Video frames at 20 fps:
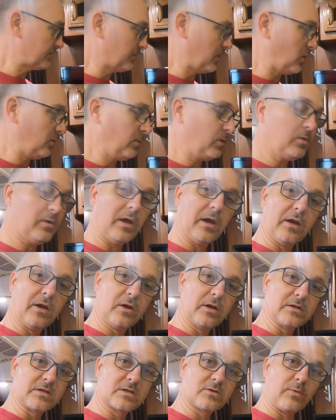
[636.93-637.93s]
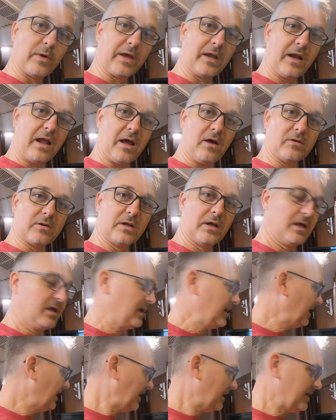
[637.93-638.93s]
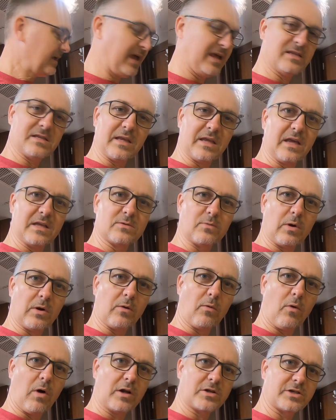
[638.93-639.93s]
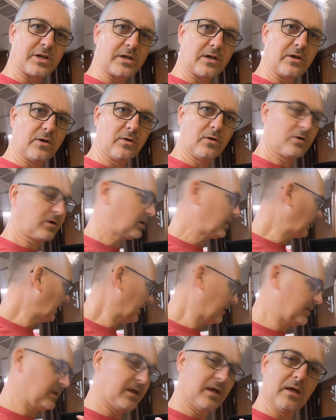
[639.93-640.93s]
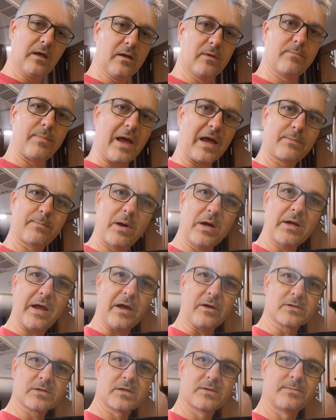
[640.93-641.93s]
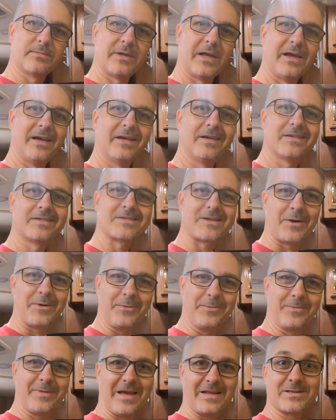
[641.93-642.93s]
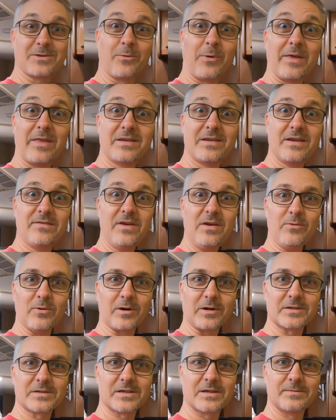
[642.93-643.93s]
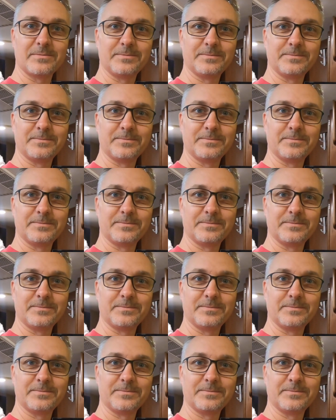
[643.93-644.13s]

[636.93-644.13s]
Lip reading: mobile, and you can swing it out in case the kids wanted to watch it who are in the back bunkhouse. So that's the way the TV works.